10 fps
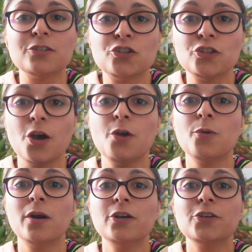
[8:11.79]

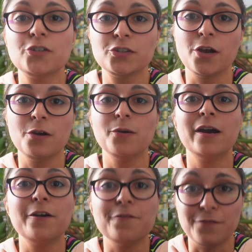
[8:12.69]

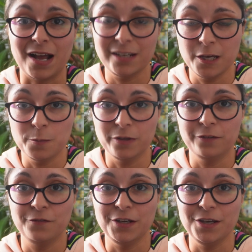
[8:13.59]
so valuable
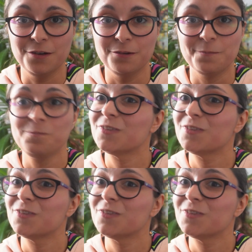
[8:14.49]
for you.